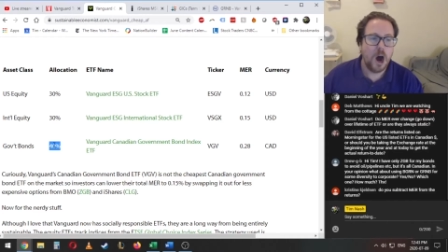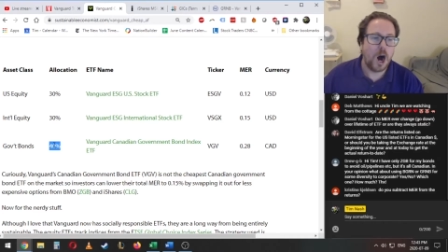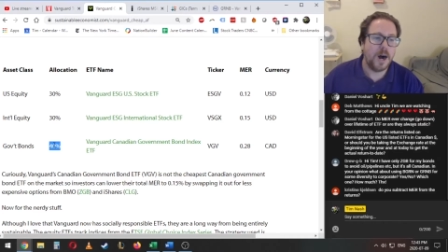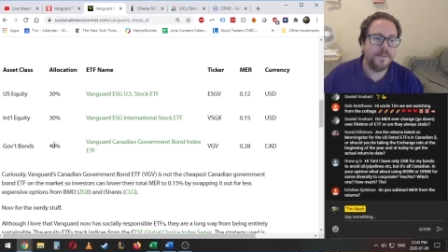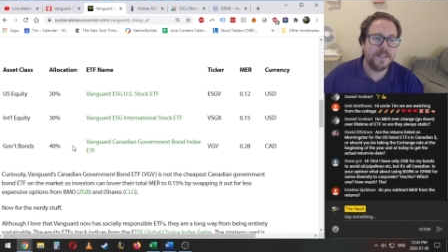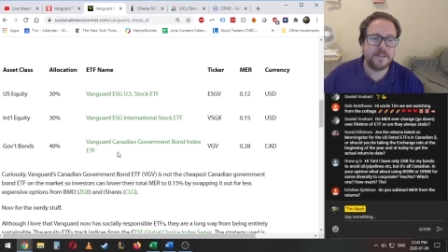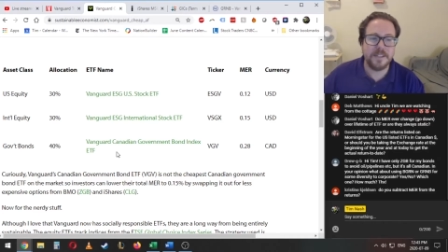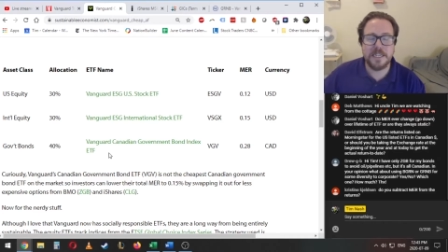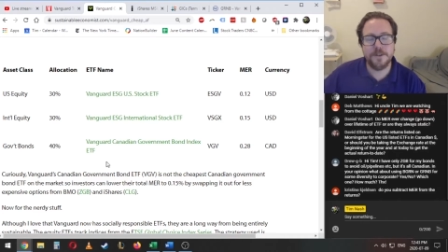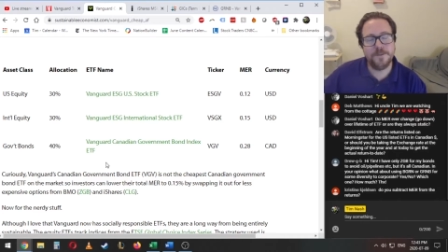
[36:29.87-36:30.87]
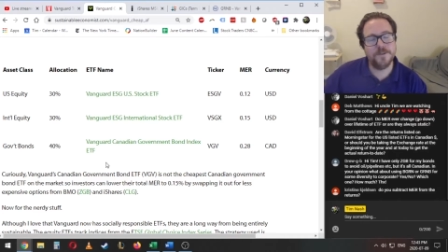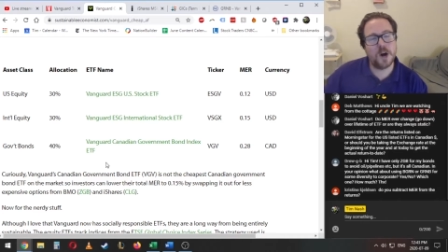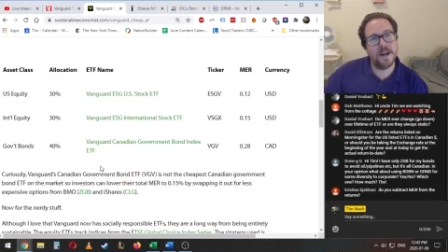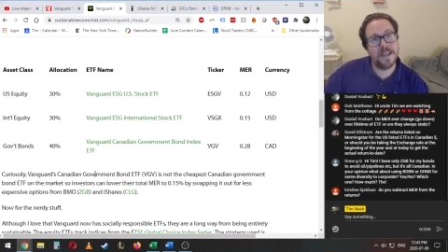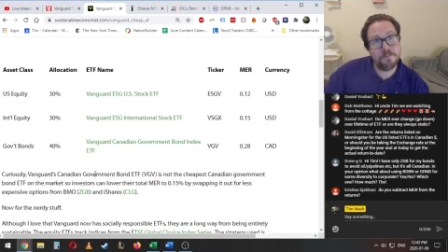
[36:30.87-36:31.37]
Obviously, if you've
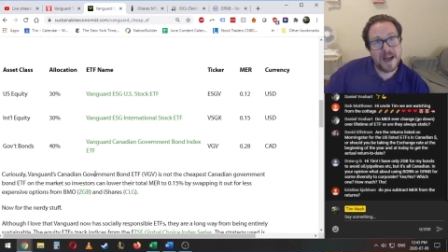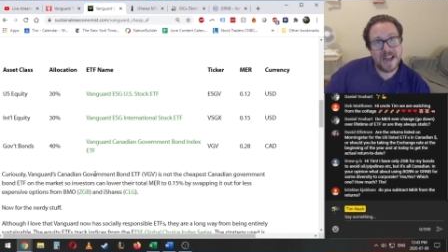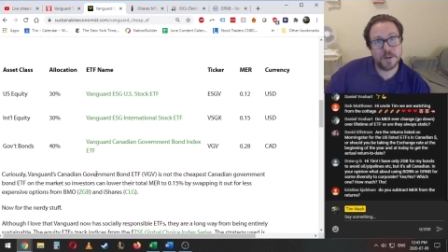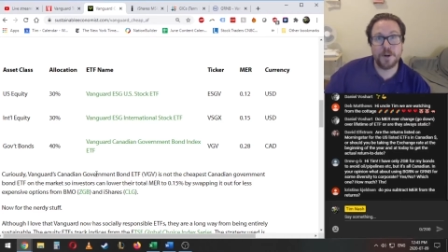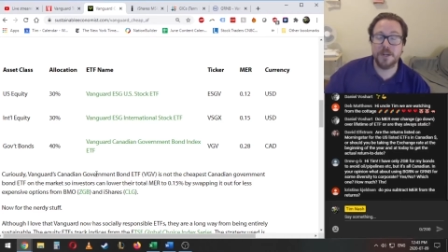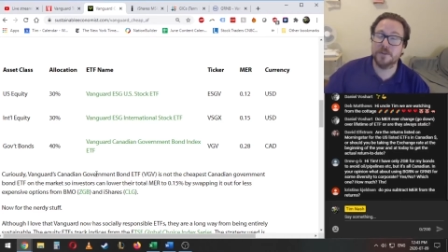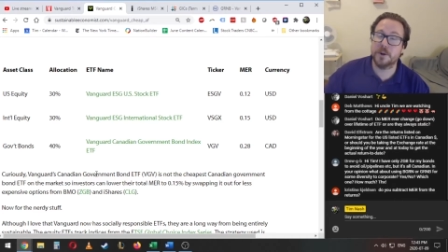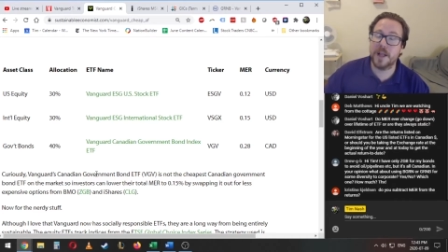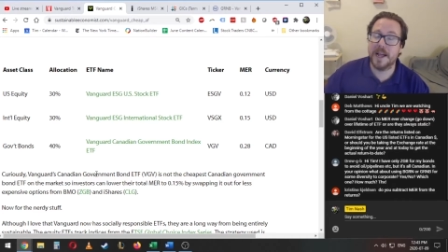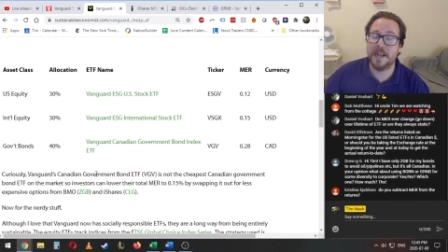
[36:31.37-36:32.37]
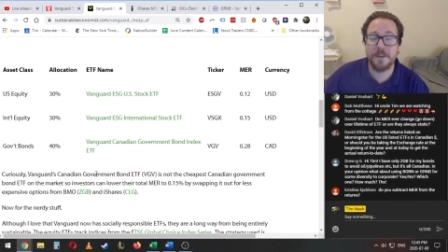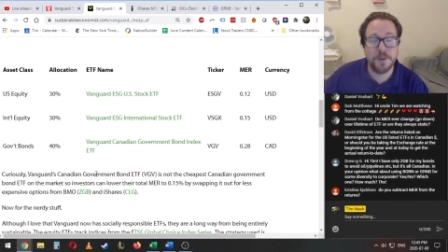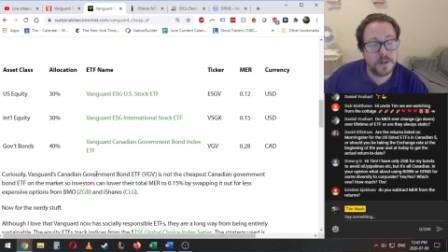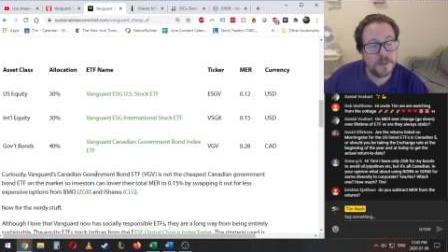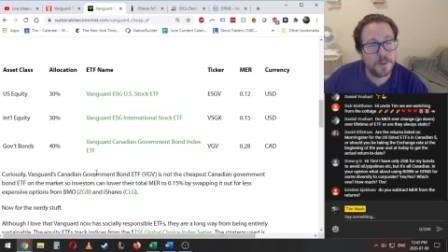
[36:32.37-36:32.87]
got impact bonds, so like
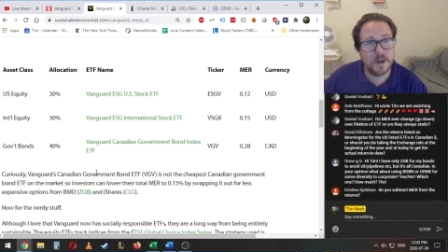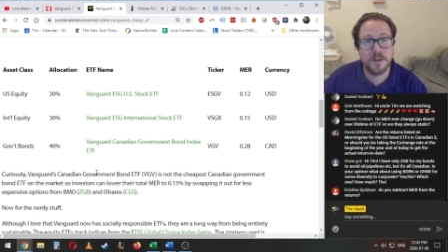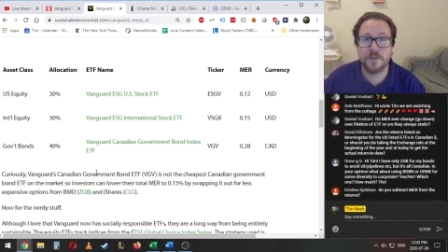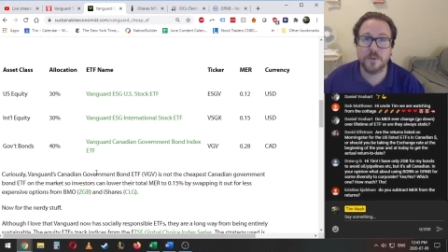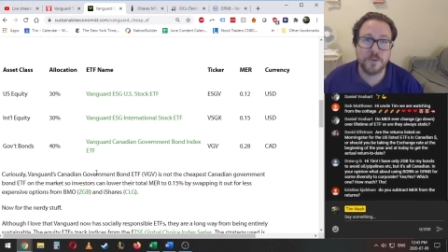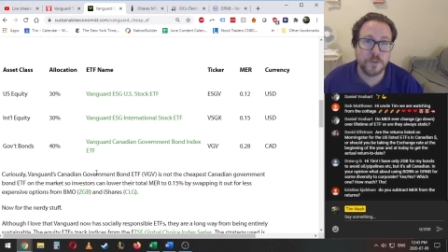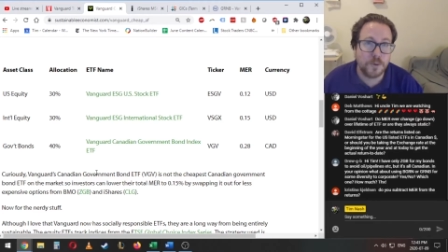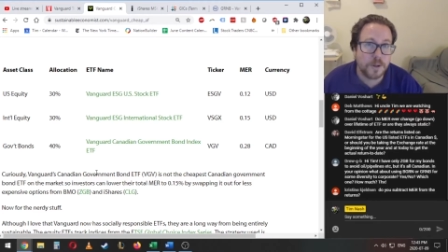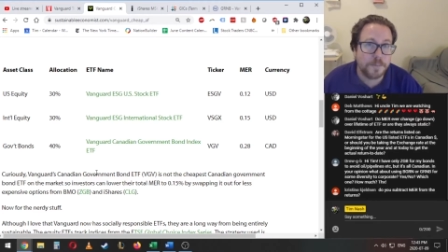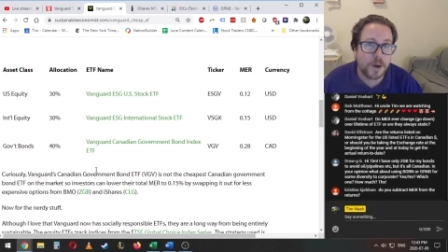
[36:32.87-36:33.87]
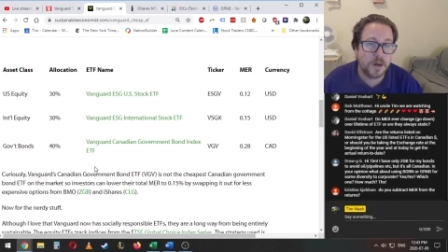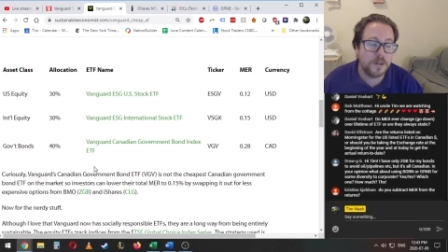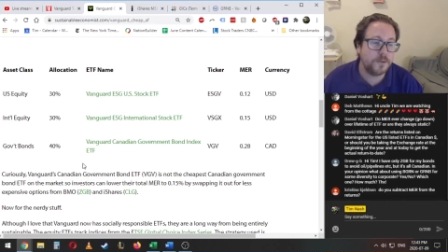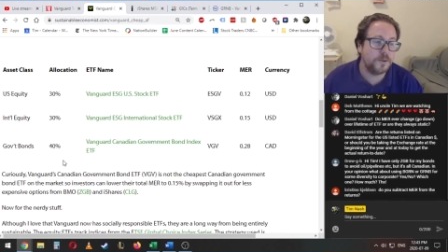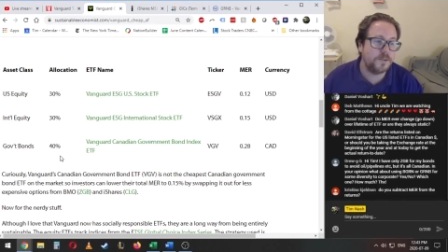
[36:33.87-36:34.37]
community bonds or solar
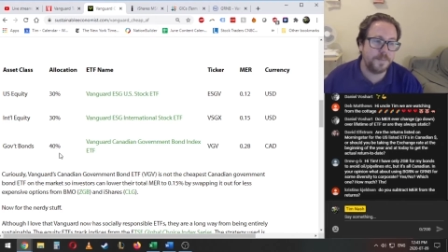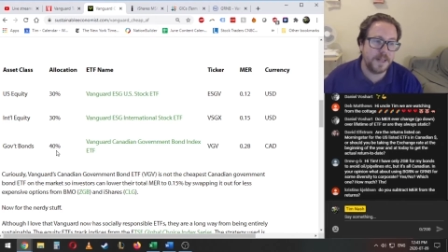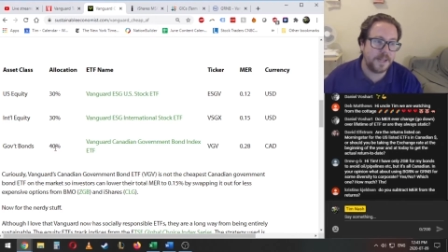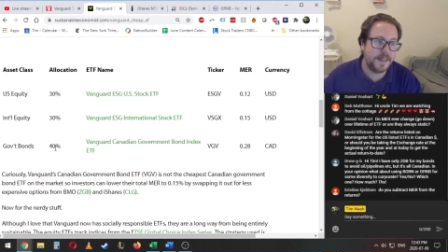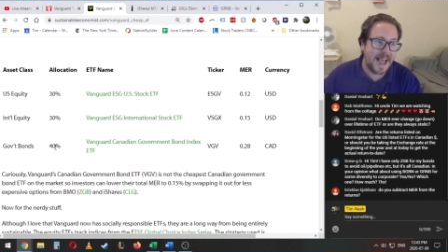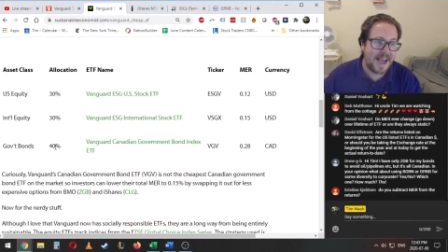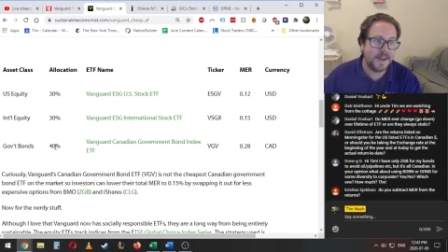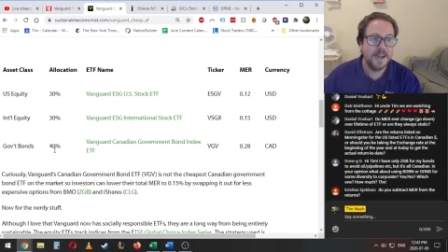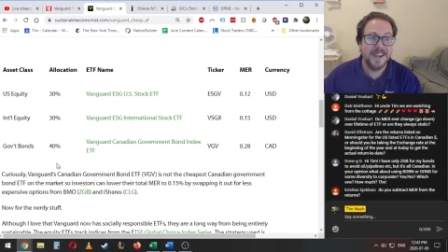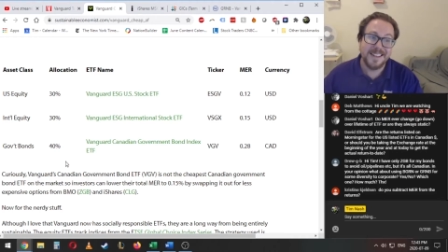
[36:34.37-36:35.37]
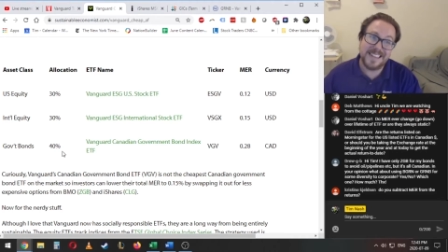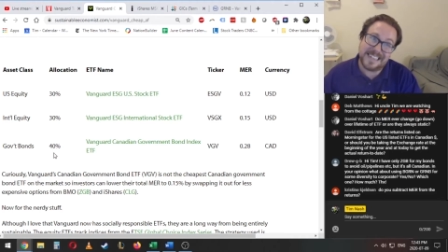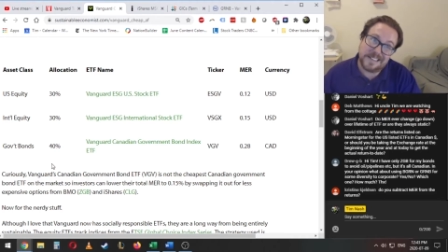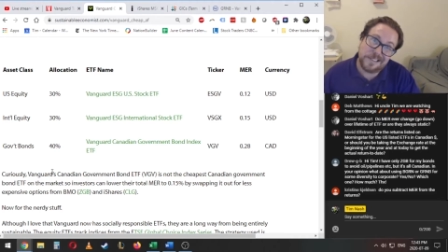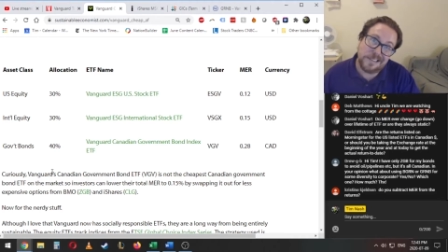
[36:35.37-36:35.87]
bonds or something like that,
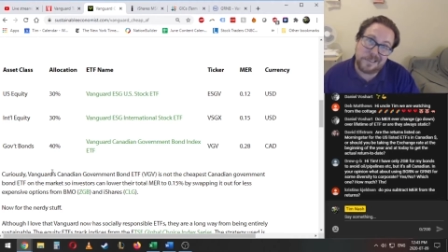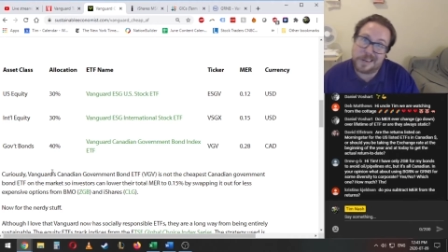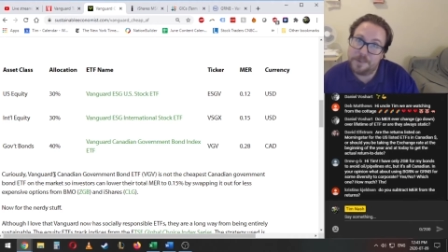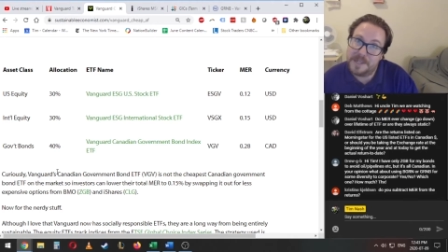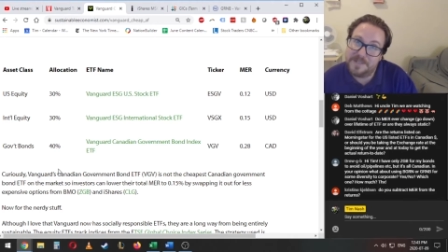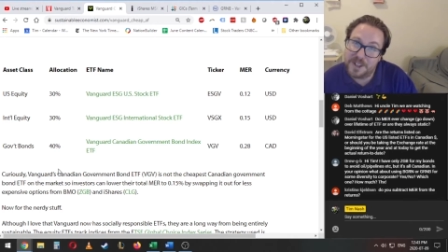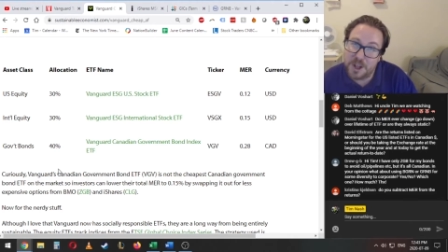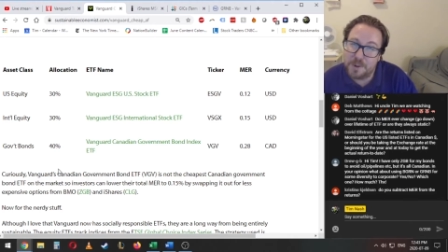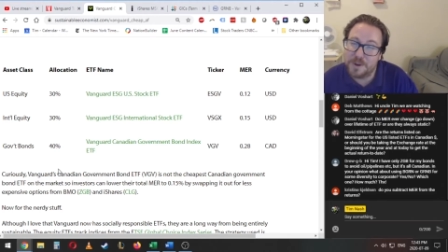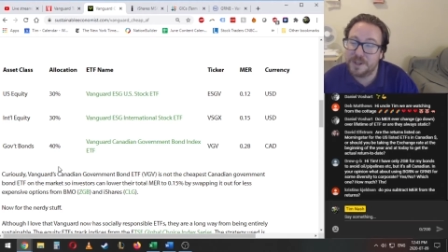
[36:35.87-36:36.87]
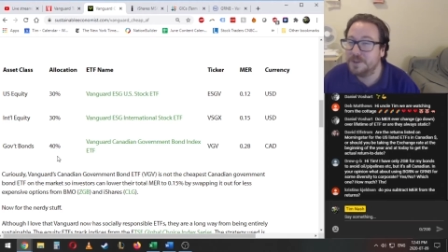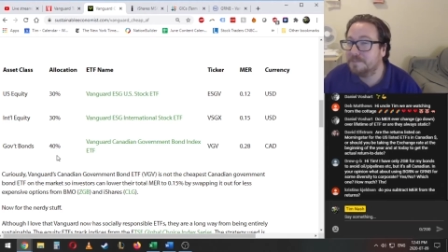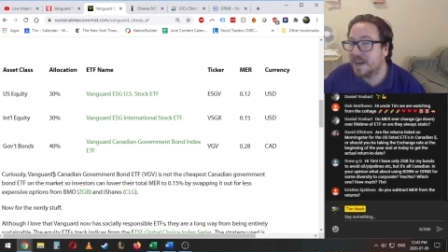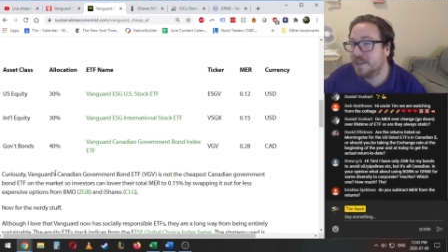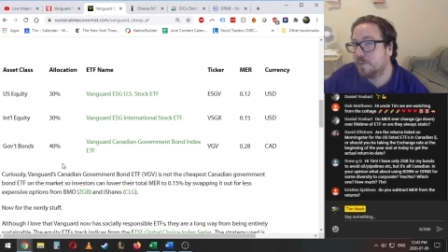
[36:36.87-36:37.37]
that's going to drop it even lower. You
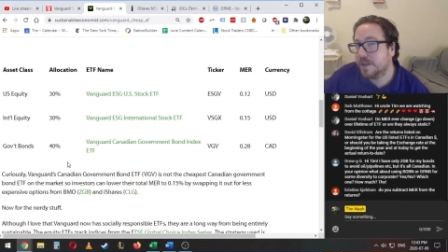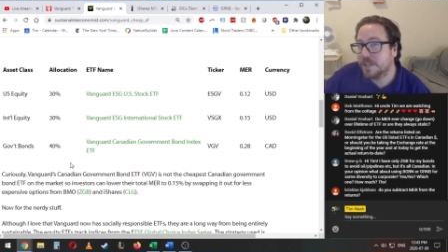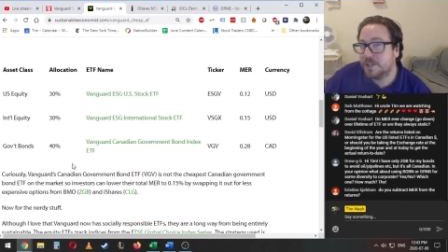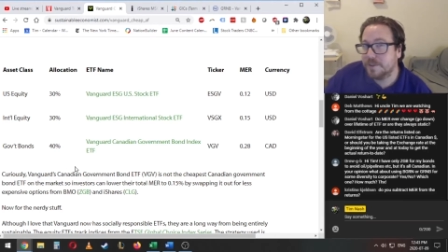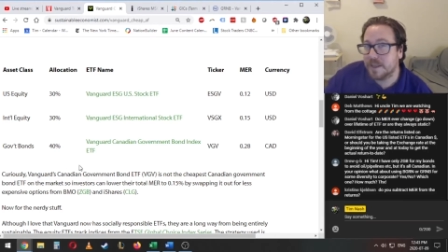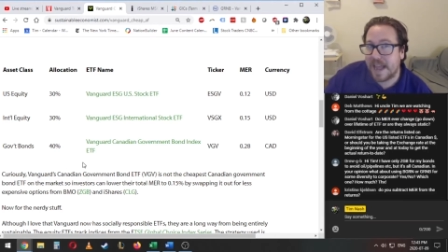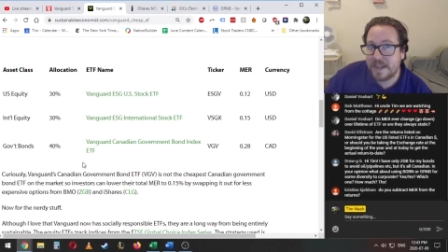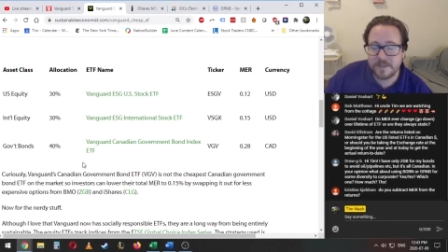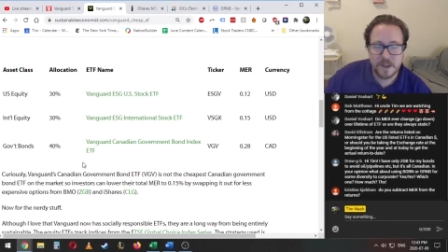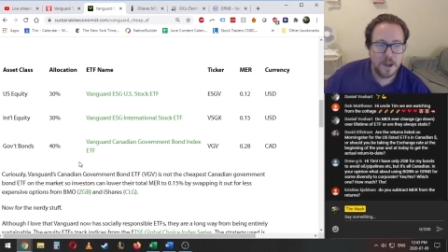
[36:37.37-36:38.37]
might want to do less.